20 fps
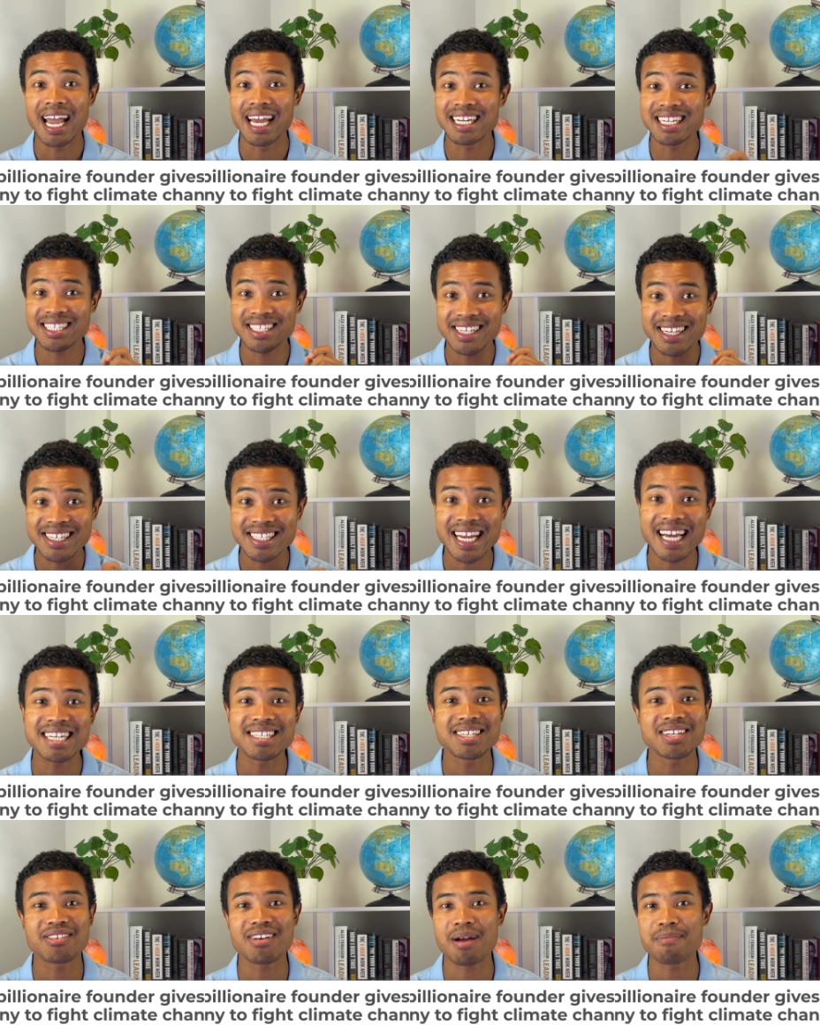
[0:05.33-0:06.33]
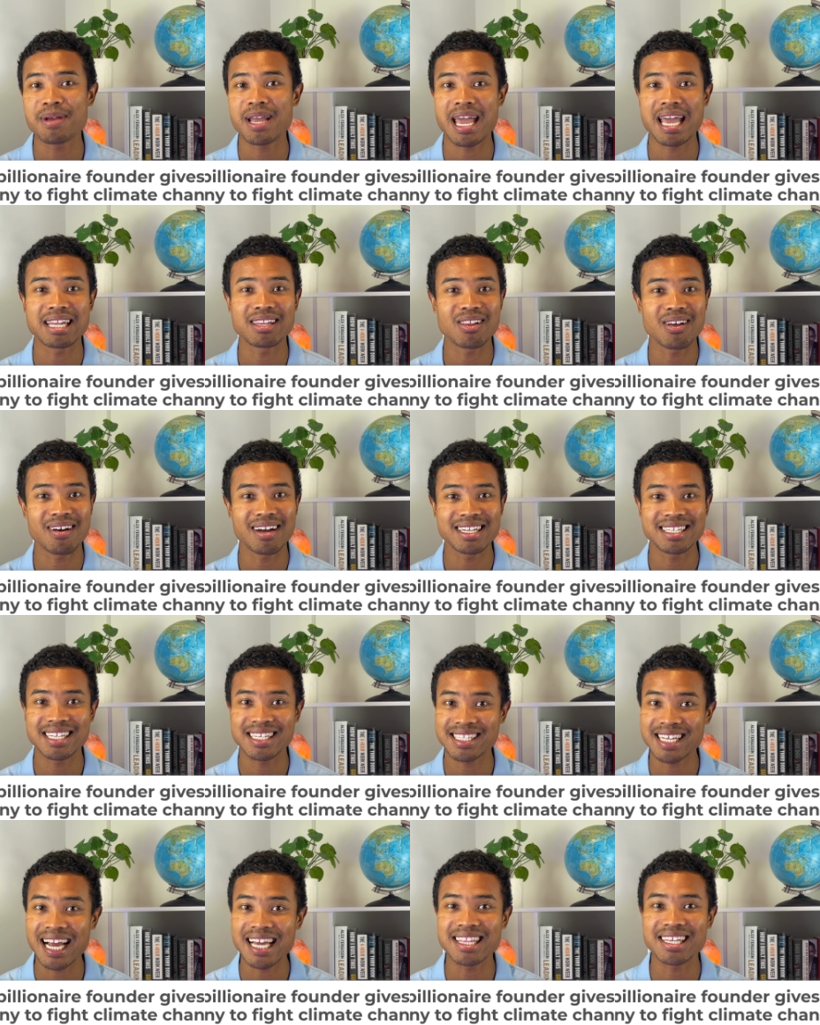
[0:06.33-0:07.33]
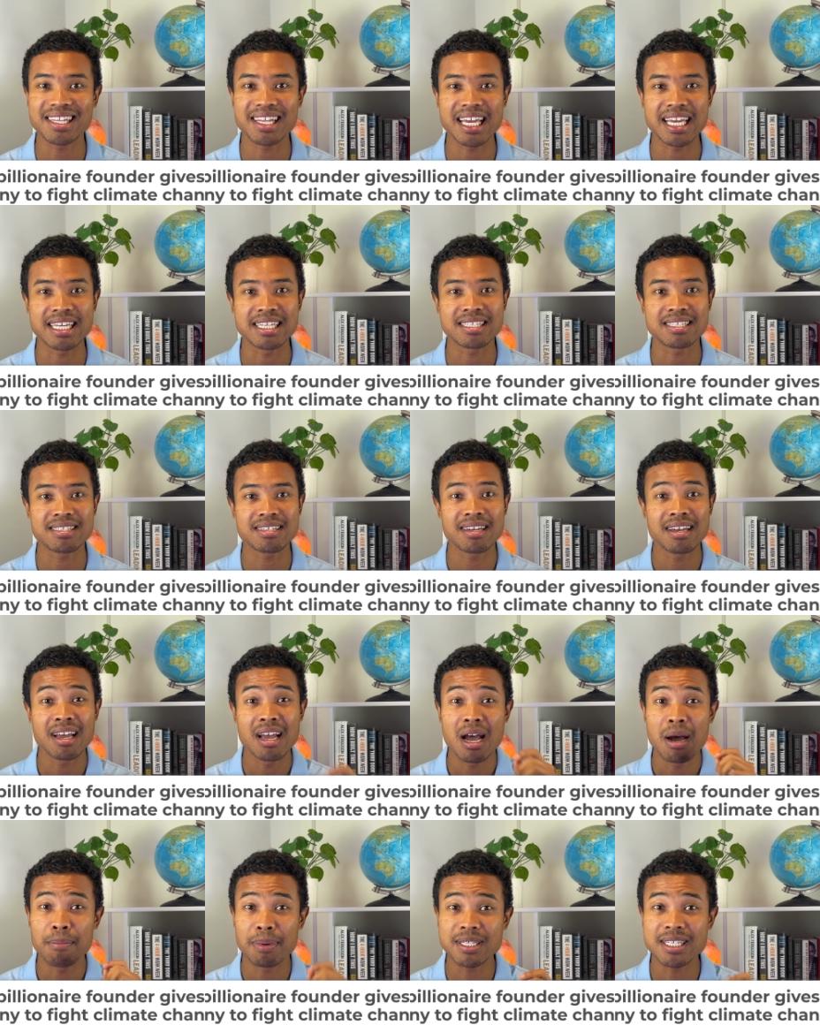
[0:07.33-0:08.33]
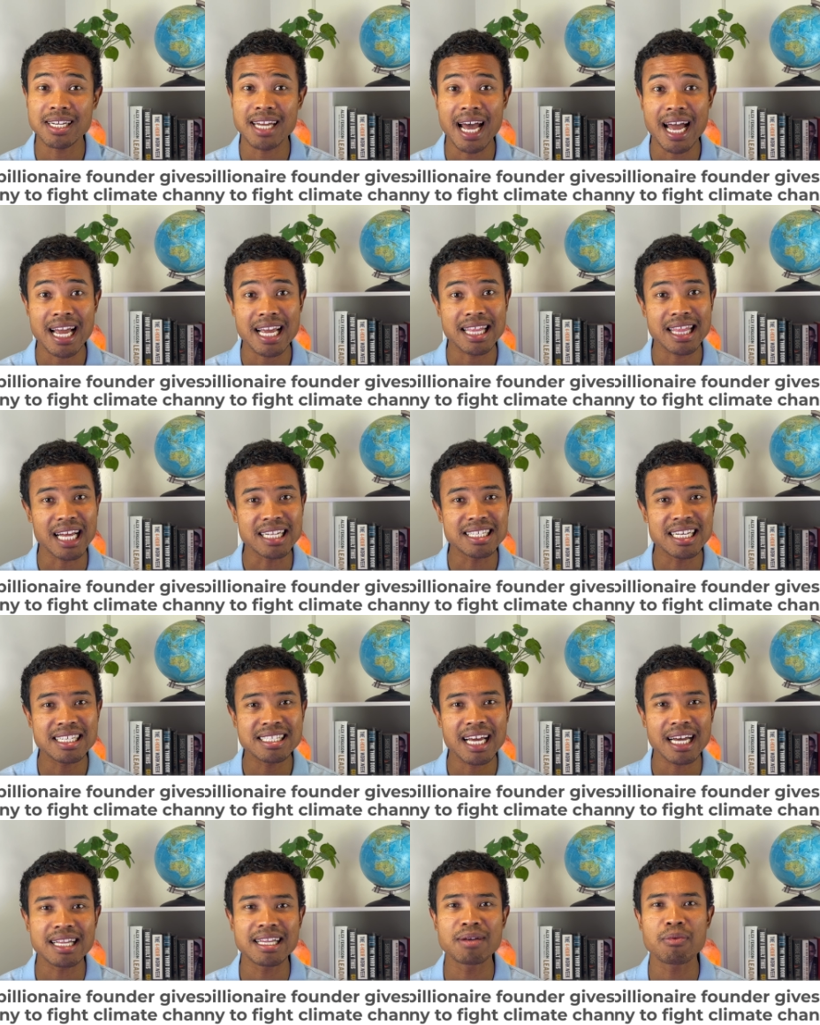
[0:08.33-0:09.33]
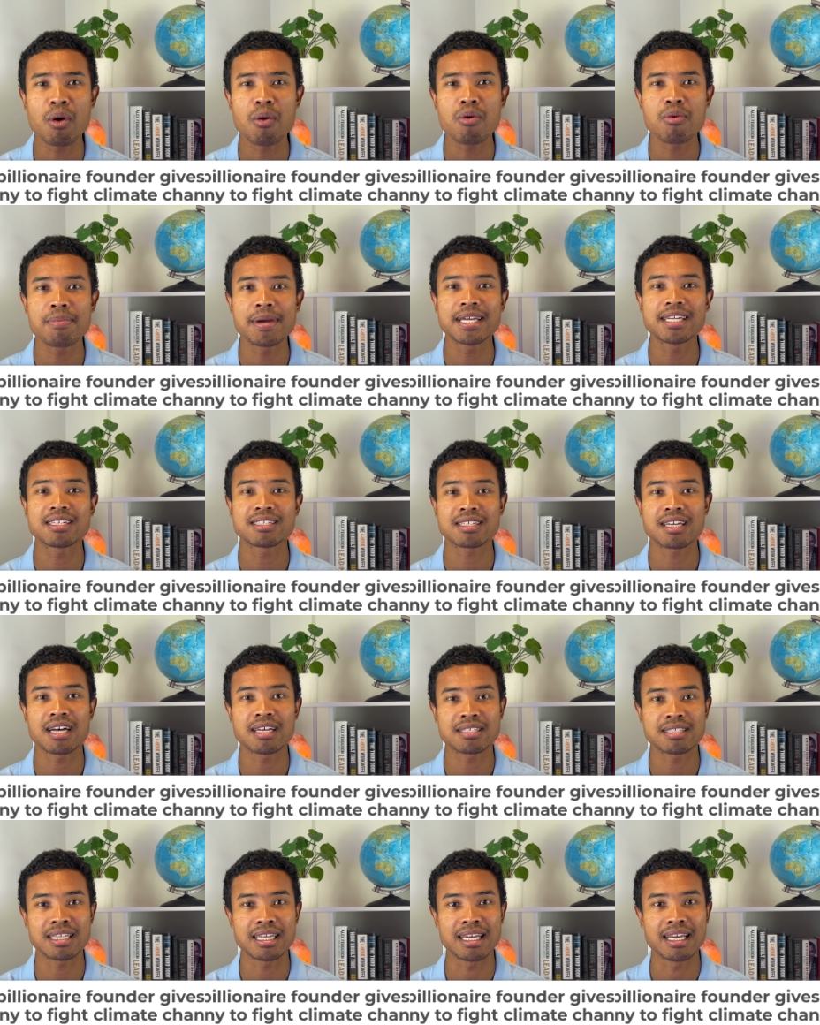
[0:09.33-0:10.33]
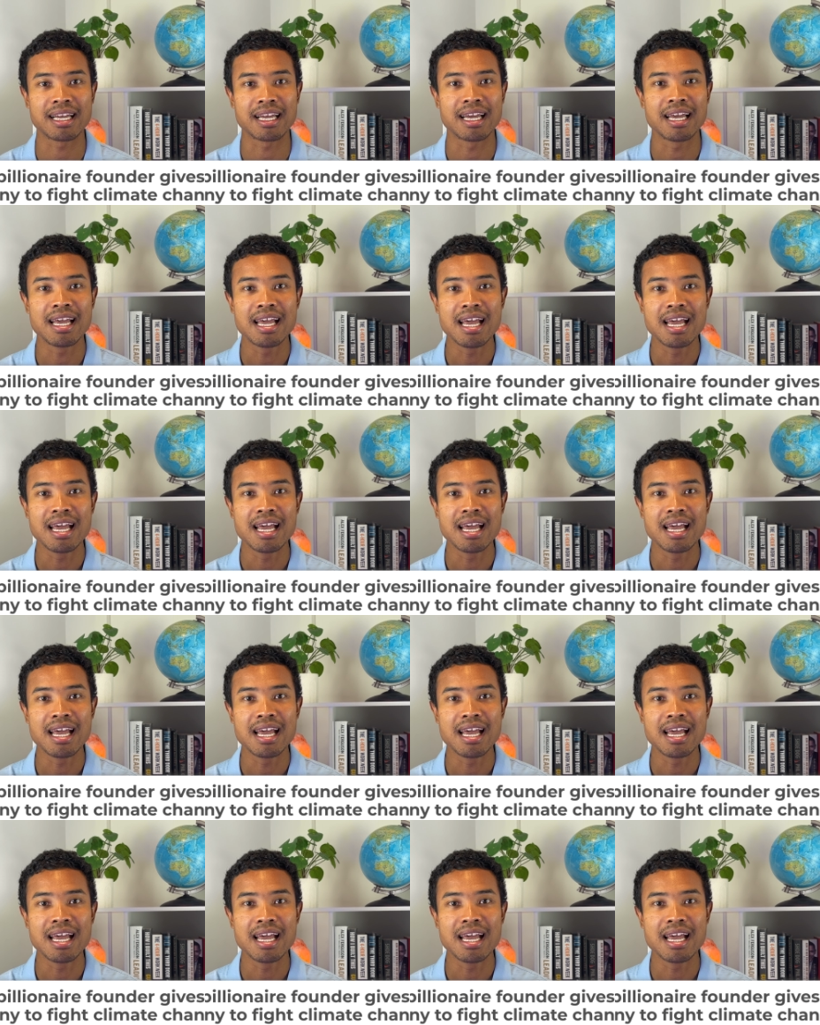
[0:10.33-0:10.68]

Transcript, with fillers: It is an attention grabbing headline to say the least, but today that's exactly what we'll be discussing.